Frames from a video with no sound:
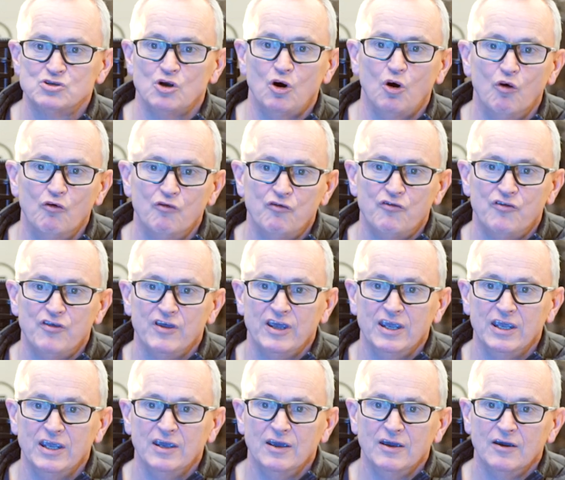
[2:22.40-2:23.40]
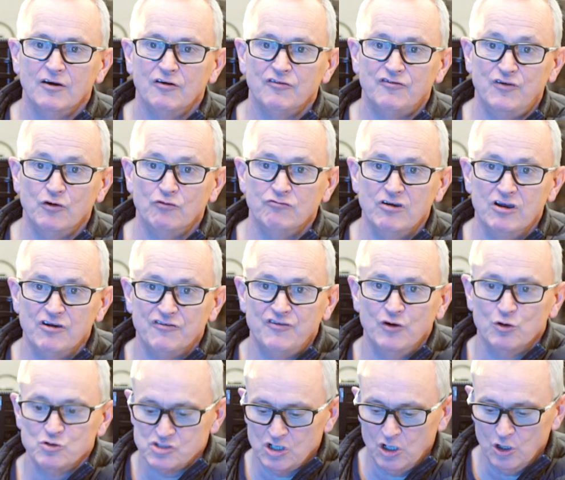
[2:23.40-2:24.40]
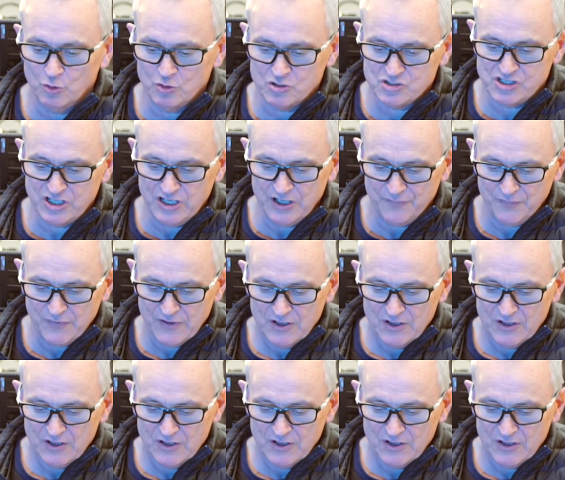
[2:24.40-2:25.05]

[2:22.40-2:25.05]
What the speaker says: of the rear filter holders here.